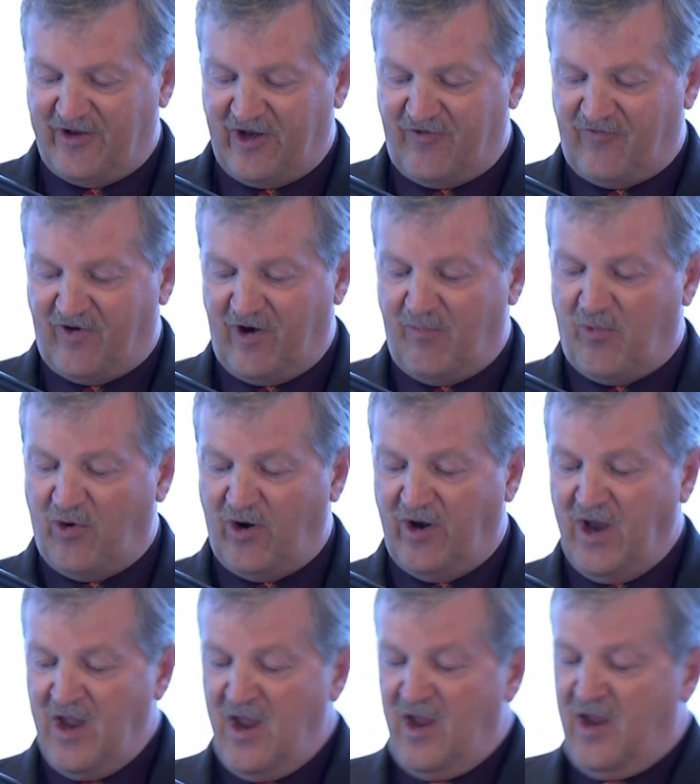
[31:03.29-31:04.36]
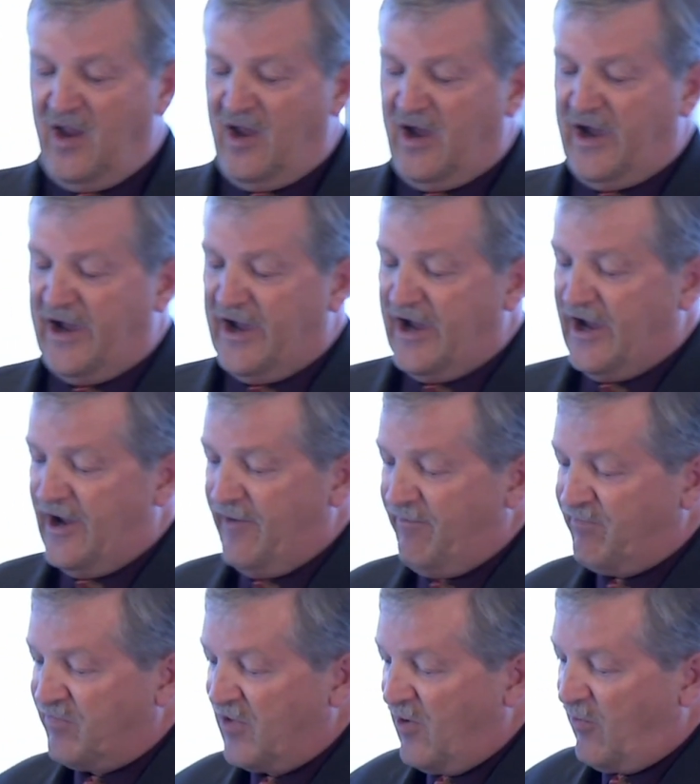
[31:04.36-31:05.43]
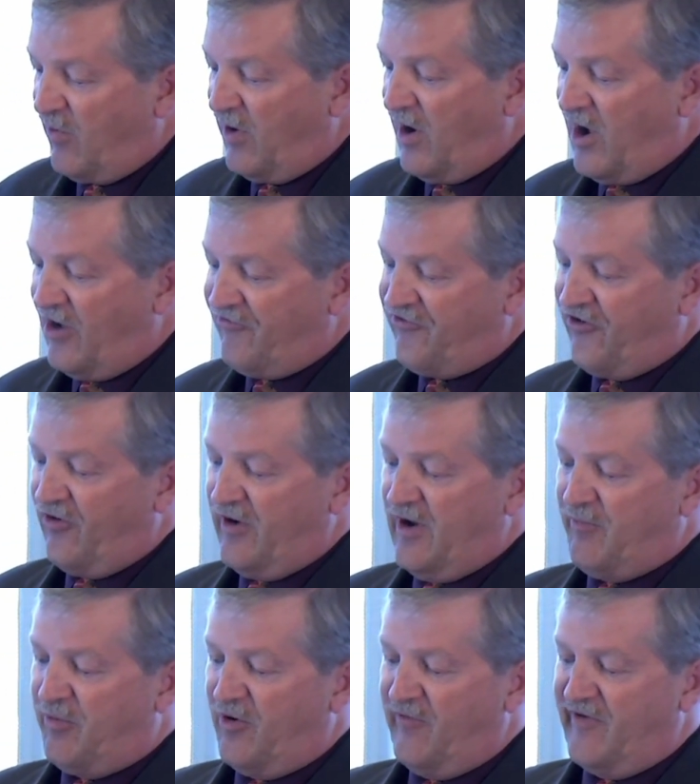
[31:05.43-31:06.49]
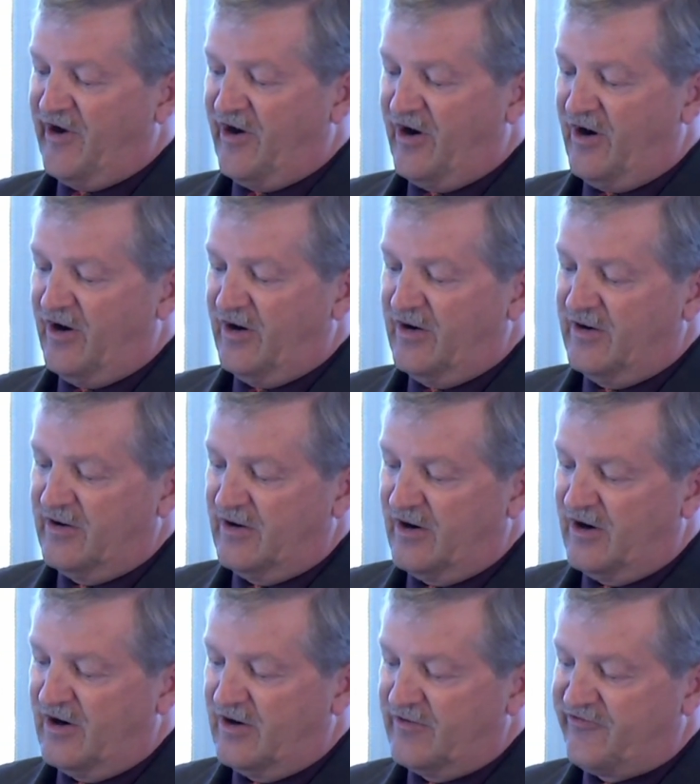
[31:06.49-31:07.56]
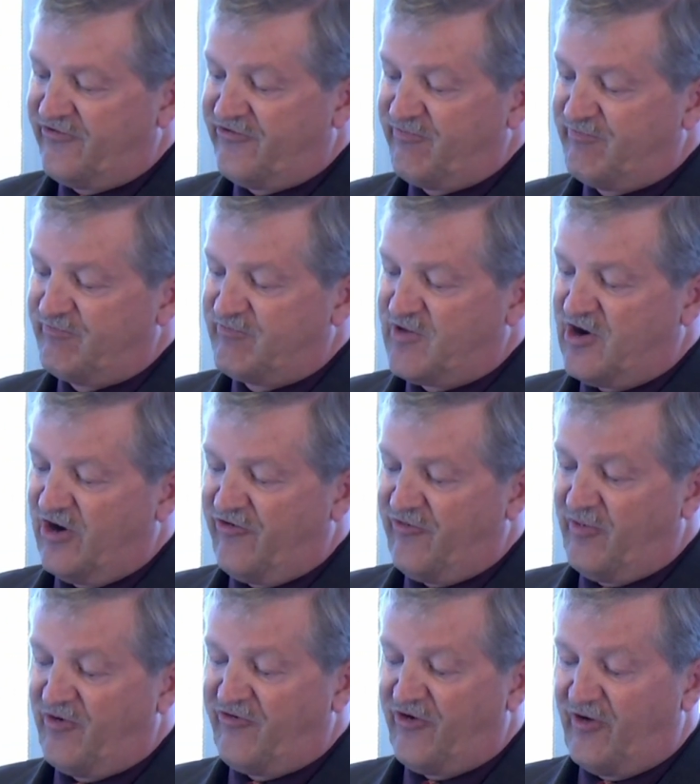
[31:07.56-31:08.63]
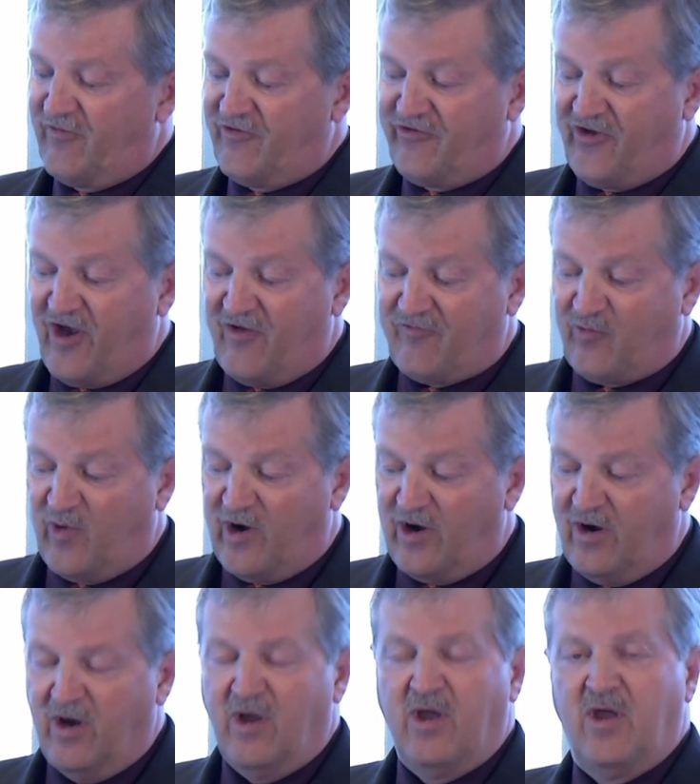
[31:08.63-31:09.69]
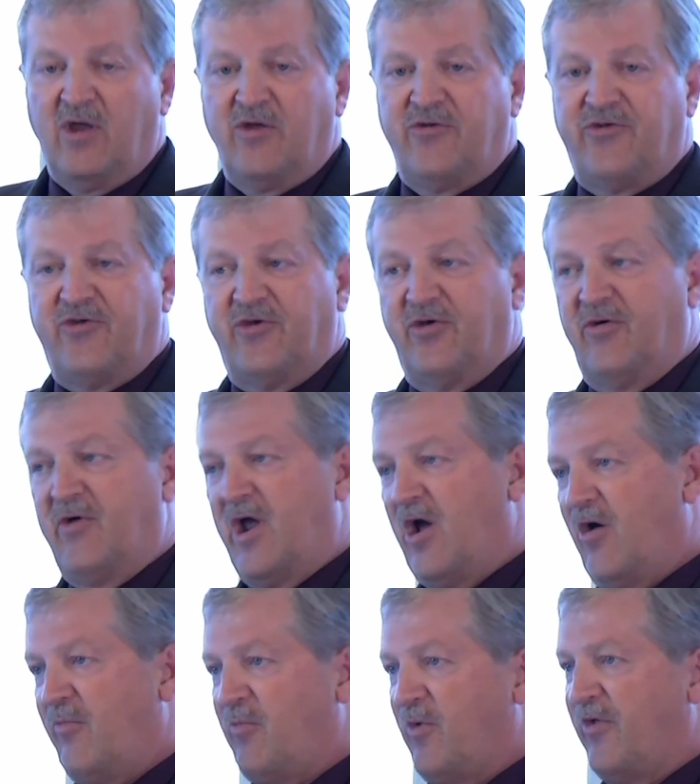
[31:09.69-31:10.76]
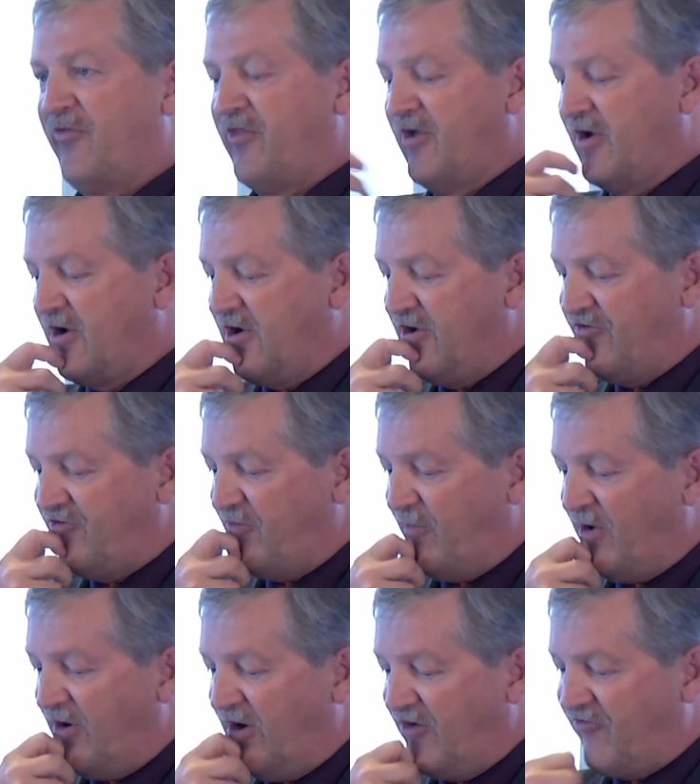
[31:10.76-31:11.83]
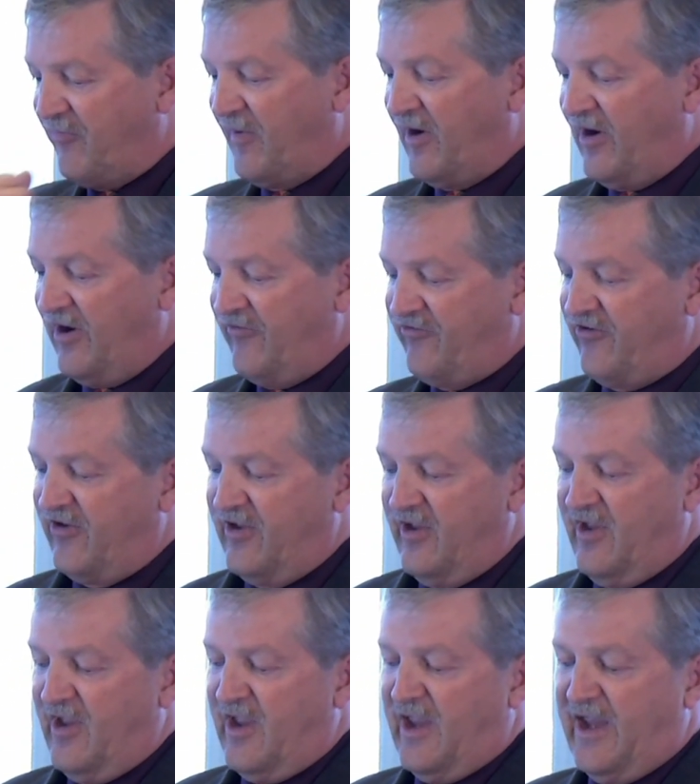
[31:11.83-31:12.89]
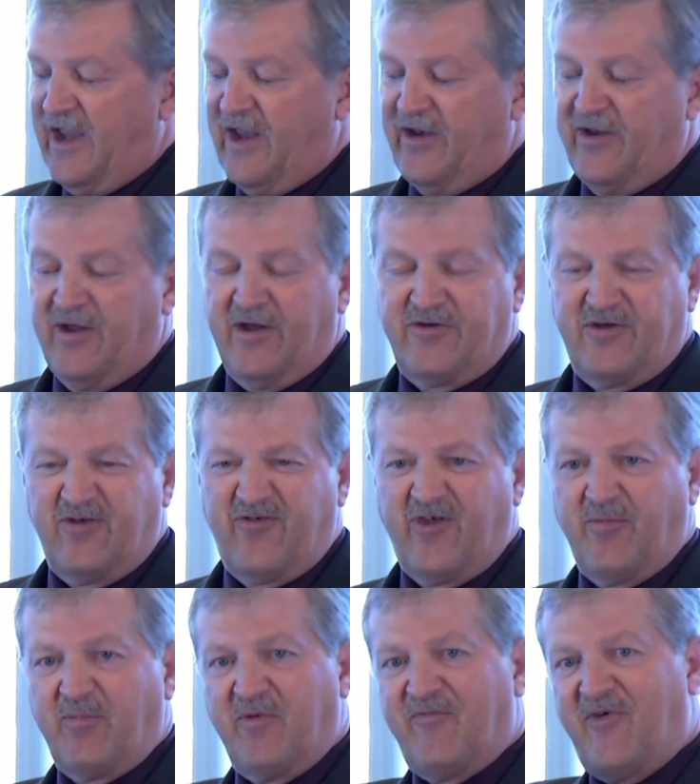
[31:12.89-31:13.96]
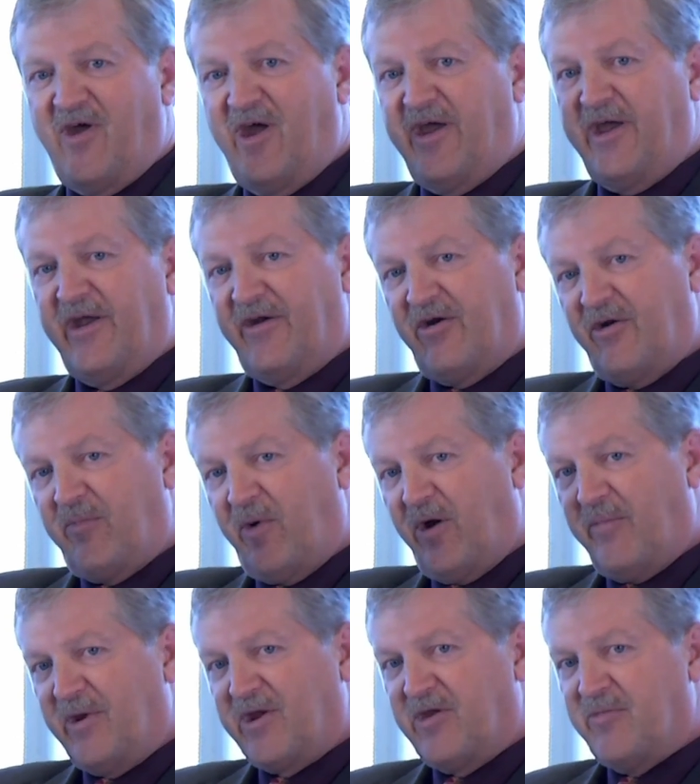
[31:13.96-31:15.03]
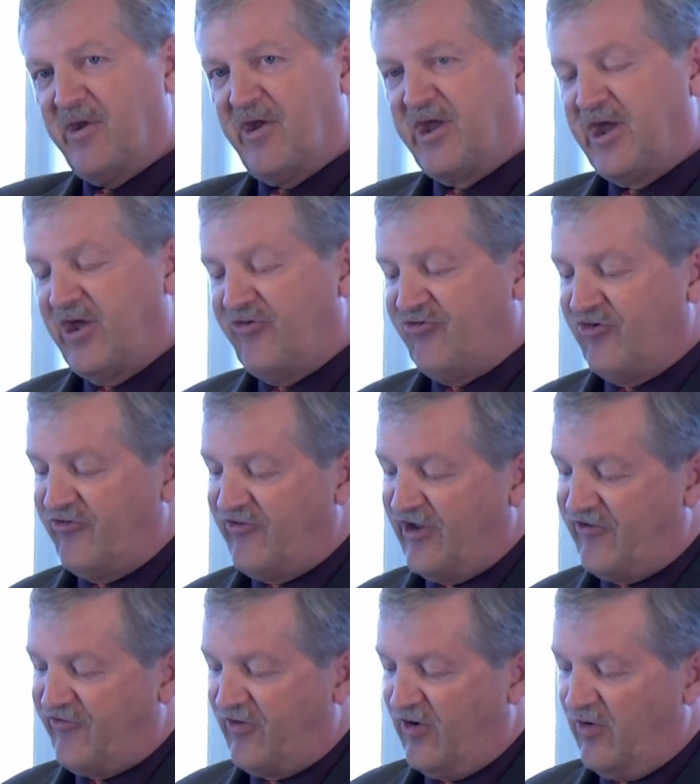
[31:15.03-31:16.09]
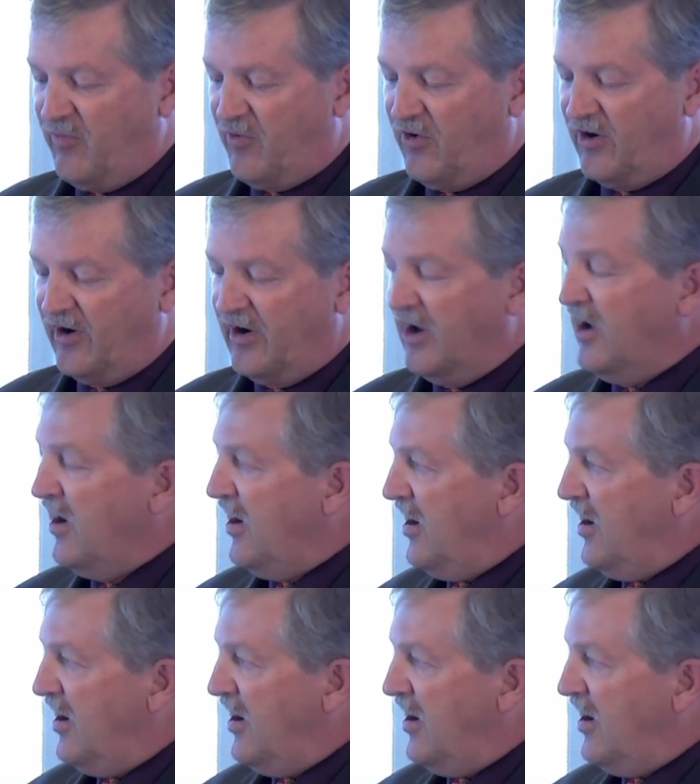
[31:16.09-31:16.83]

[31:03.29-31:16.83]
that's very important. We're also improving our customer service software to help with the customer experience and to simplify interdepartment communications. That's real important.